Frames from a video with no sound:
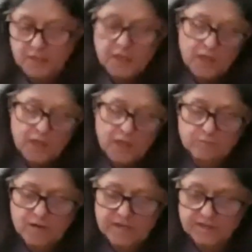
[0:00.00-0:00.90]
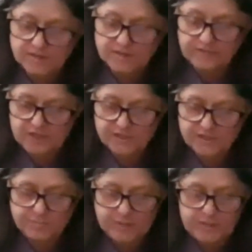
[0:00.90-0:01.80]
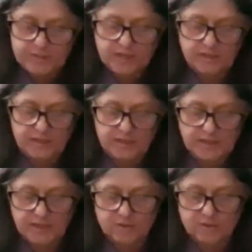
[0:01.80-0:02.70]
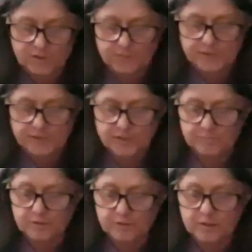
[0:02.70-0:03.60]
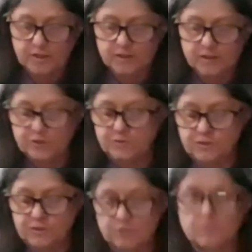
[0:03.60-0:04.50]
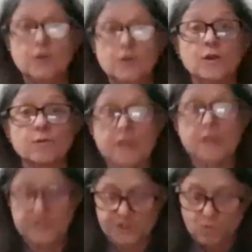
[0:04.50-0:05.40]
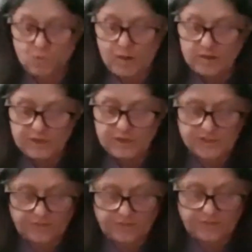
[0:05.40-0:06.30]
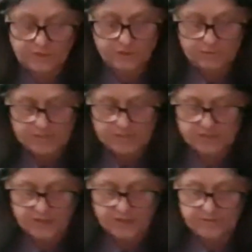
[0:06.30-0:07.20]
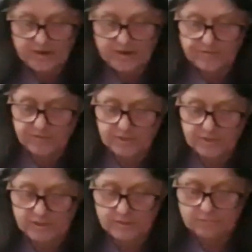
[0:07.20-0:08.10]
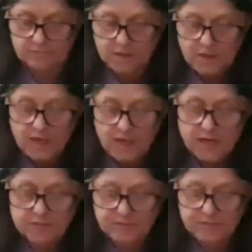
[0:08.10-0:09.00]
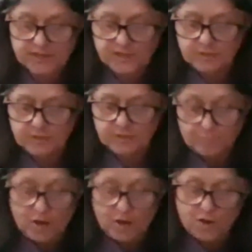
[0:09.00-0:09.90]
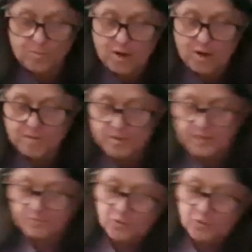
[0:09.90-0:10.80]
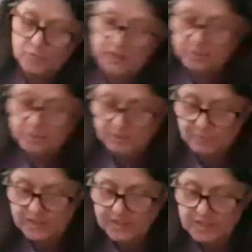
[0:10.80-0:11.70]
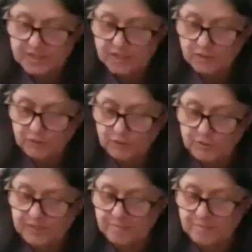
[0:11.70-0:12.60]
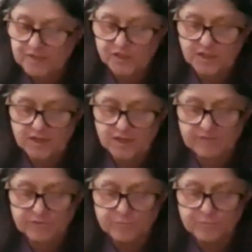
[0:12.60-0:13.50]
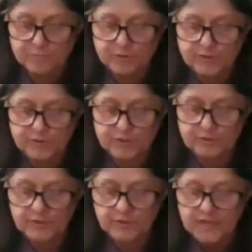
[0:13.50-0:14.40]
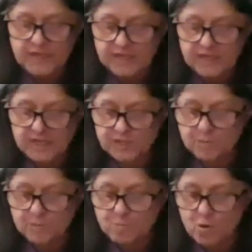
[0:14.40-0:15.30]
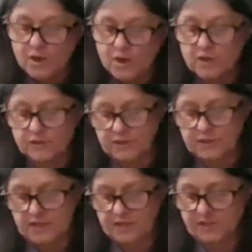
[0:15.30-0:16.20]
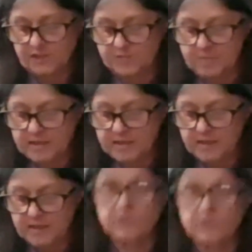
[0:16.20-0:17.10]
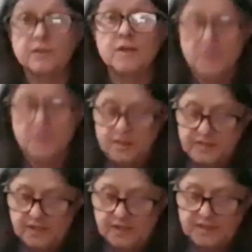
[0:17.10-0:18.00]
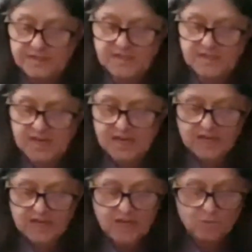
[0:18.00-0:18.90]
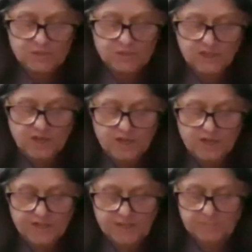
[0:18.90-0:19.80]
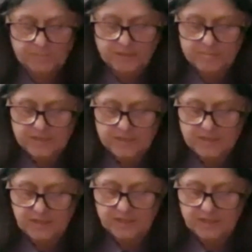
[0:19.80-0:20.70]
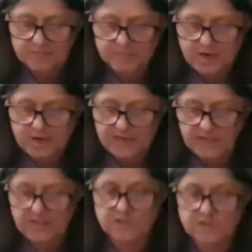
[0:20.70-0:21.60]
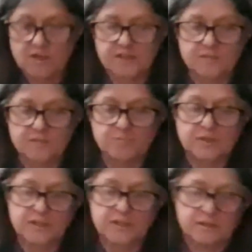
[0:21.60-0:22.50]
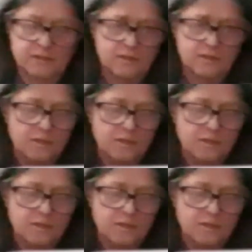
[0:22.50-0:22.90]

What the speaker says: and the writings of Nelson Mandela and Archbishop Tutu raised awareness of the term outside of Africa. And President Barack Obama, when he was president, included mention of Umuntu in his memorial to Nelson Mandela, saying it was a concept that Mandela embodied and taught to millions.